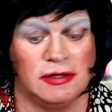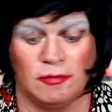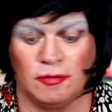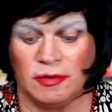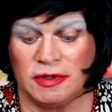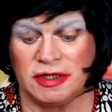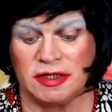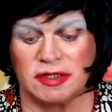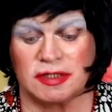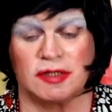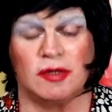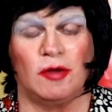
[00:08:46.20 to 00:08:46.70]

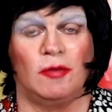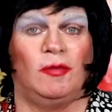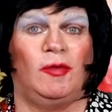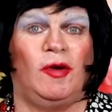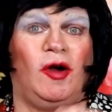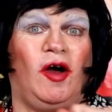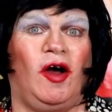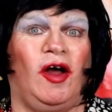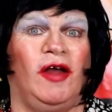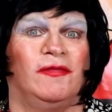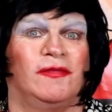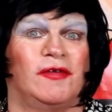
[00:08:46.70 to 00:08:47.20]
Well, it's not
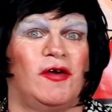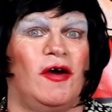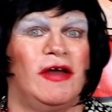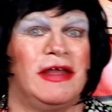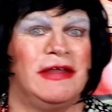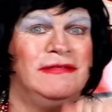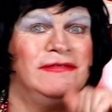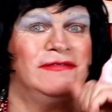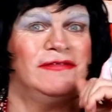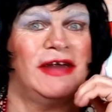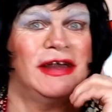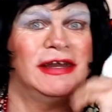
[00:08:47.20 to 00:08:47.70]
what I've got
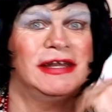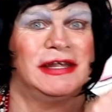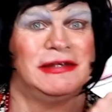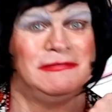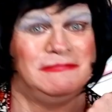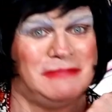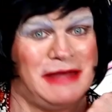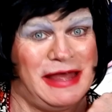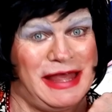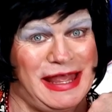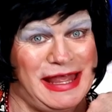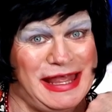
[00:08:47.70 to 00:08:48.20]
in front of
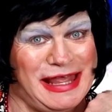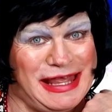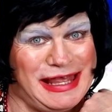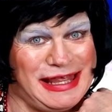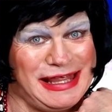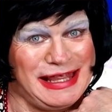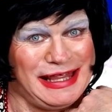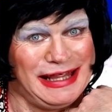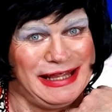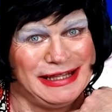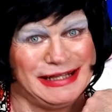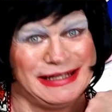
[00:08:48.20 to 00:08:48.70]

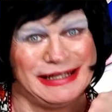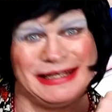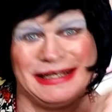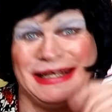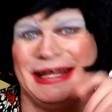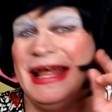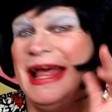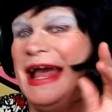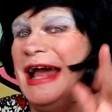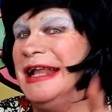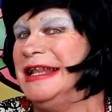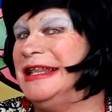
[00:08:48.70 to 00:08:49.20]
me.
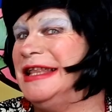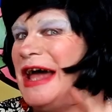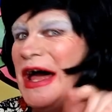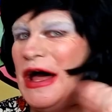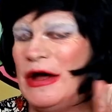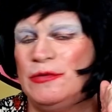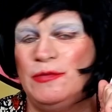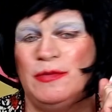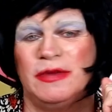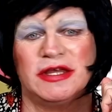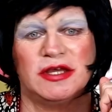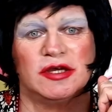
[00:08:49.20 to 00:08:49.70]

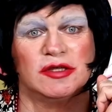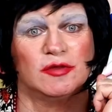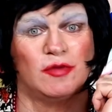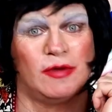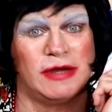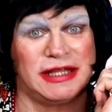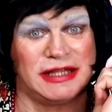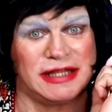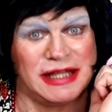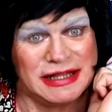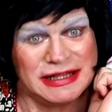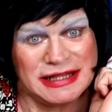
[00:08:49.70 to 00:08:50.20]
No, because
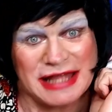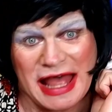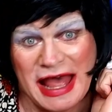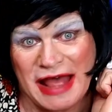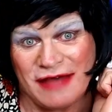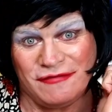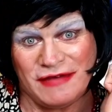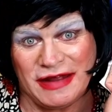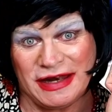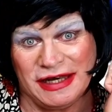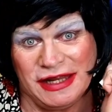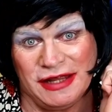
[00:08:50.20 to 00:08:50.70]
we didn't
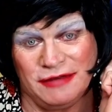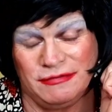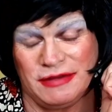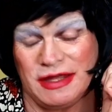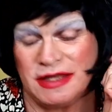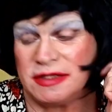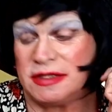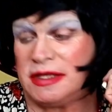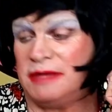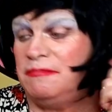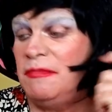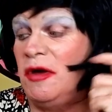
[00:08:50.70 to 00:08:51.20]
have any of
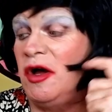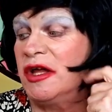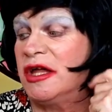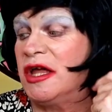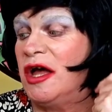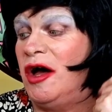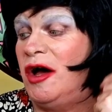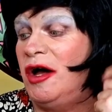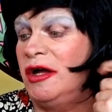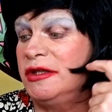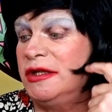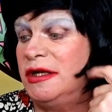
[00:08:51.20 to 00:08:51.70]
this in my
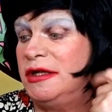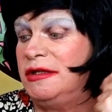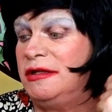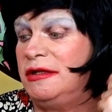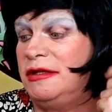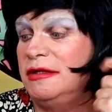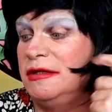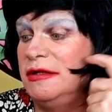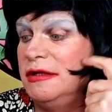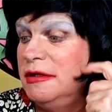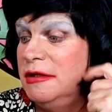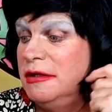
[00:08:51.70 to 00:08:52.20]
garden.
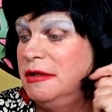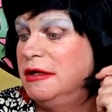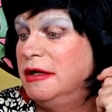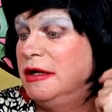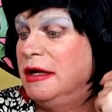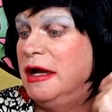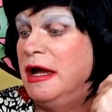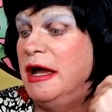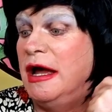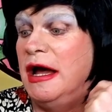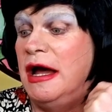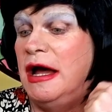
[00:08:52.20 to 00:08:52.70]

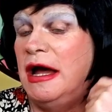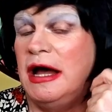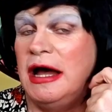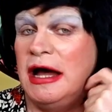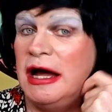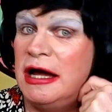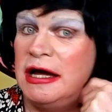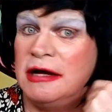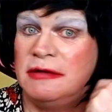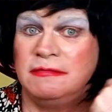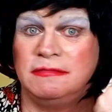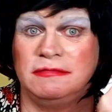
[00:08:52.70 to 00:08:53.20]

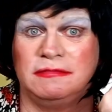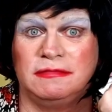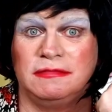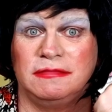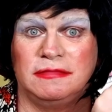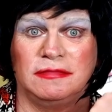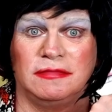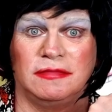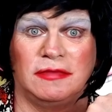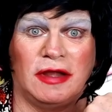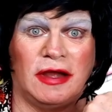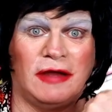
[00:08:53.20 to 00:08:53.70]

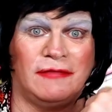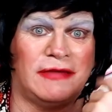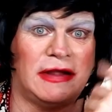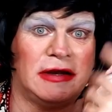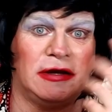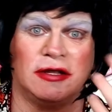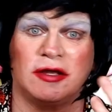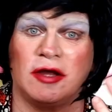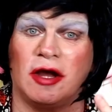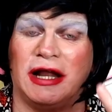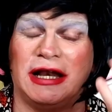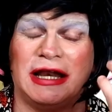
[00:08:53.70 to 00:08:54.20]
I've
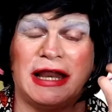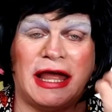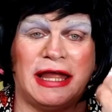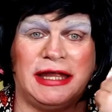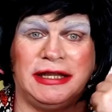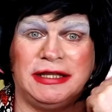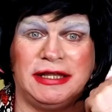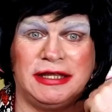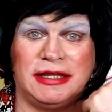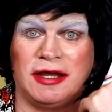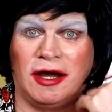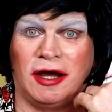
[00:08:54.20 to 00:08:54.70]
only got a
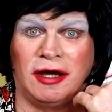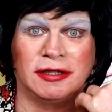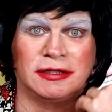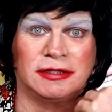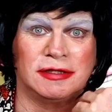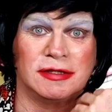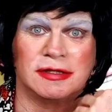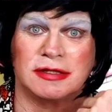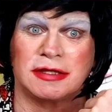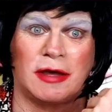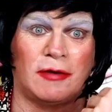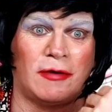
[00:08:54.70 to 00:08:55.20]
lady
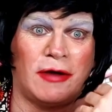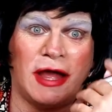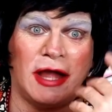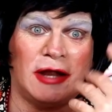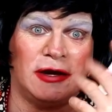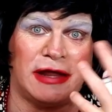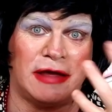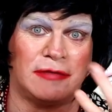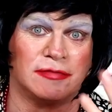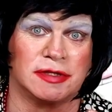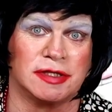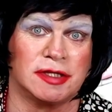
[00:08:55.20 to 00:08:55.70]
garden, so I
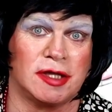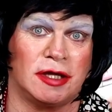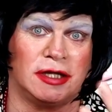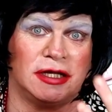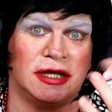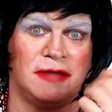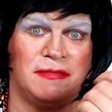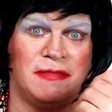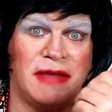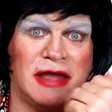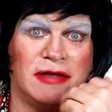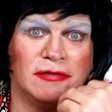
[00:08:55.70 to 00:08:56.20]
only have a
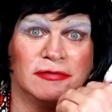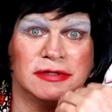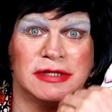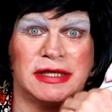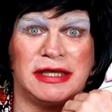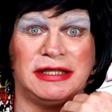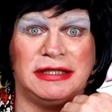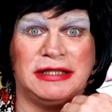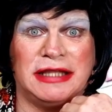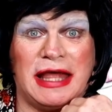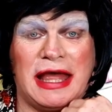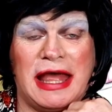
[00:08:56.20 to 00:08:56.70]
certain amount
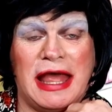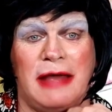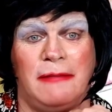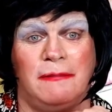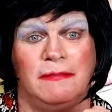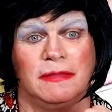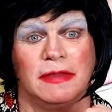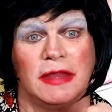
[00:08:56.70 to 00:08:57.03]
in there.